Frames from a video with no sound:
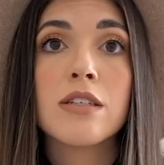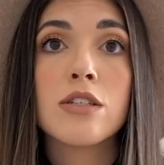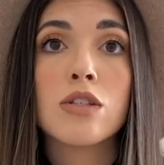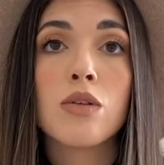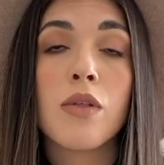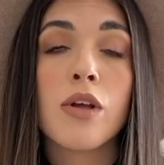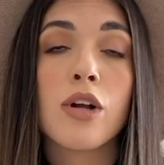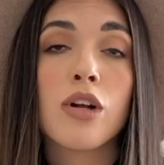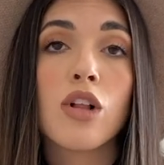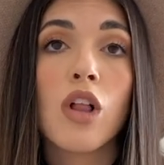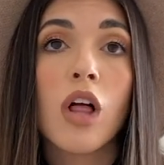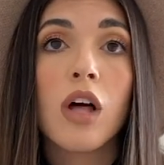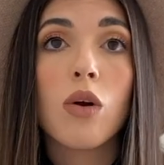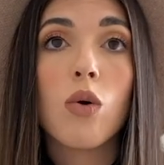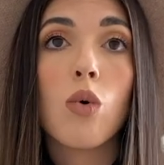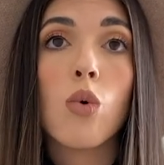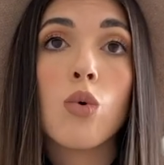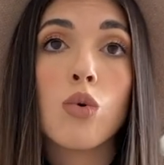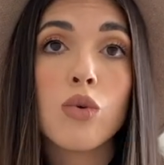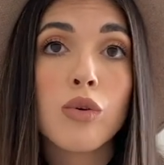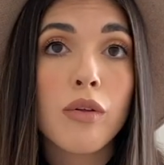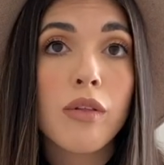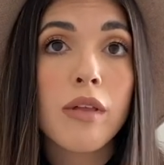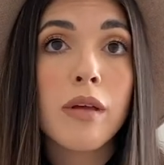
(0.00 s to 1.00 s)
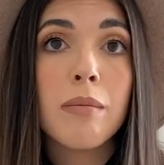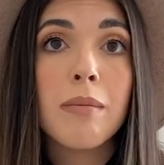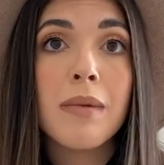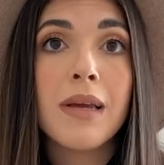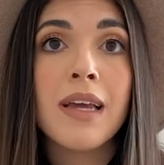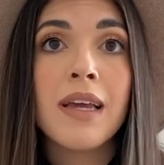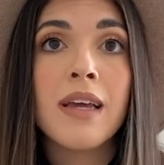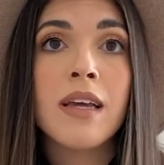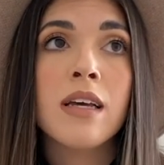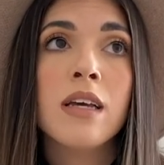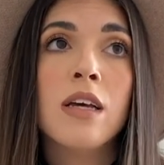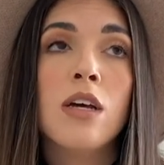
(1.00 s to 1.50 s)
so they're a lot older than
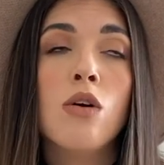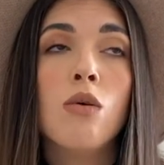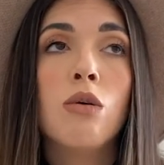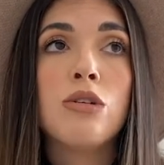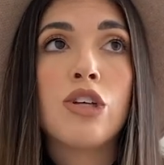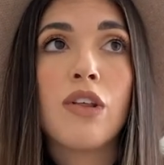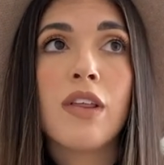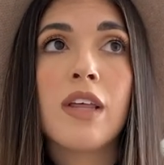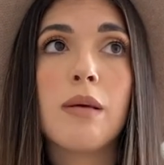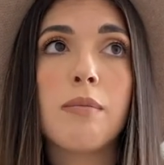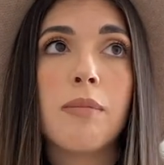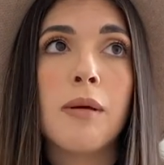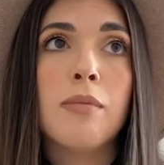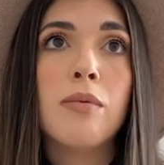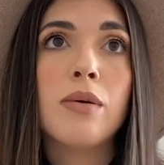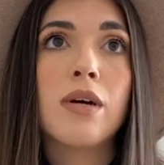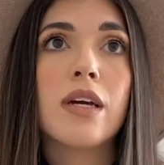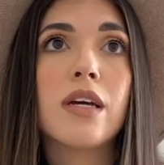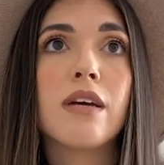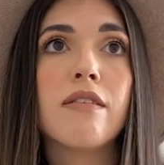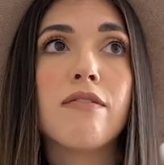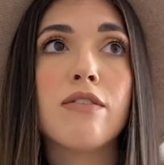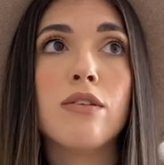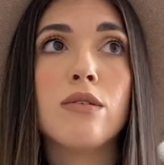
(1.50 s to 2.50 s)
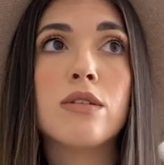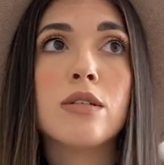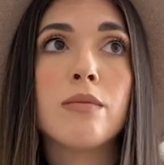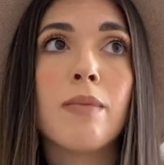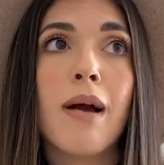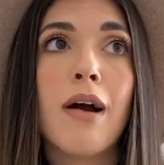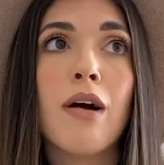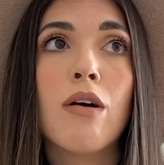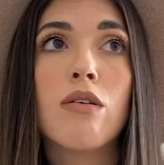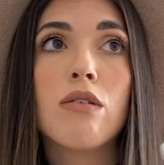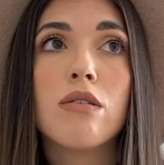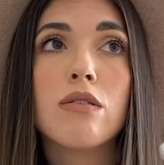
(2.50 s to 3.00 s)
me, which I think people get confused
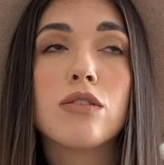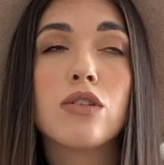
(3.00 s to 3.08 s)
about.